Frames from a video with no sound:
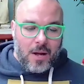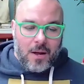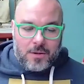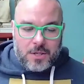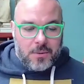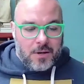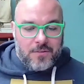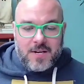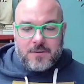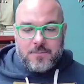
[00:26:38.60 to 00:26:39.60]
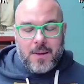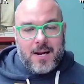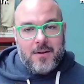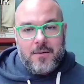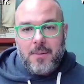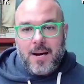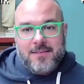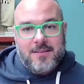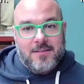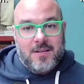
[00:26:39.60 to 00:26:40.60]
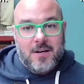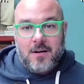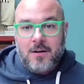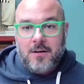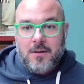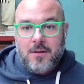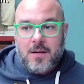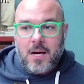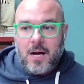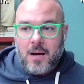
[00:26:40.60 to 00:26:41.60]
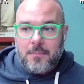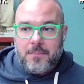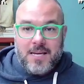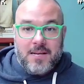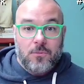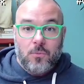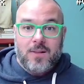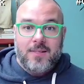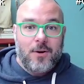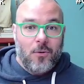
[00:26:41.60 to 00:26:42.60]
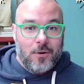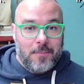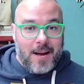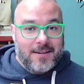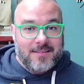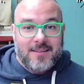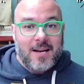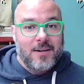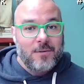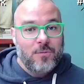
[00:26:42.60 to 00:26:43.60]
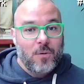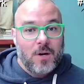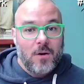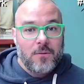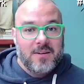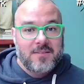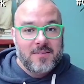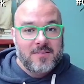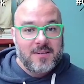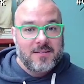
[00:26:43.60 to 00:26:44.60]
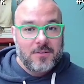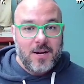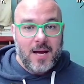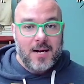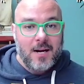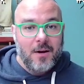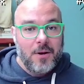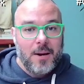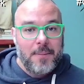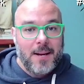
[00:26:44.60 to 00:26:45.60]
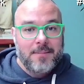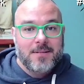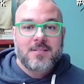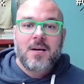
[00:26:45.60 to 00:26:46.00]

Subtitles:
UNLV has played out of their minds this year, even with a quarterback deciding to forego the rest of the season due to NIL non-payments.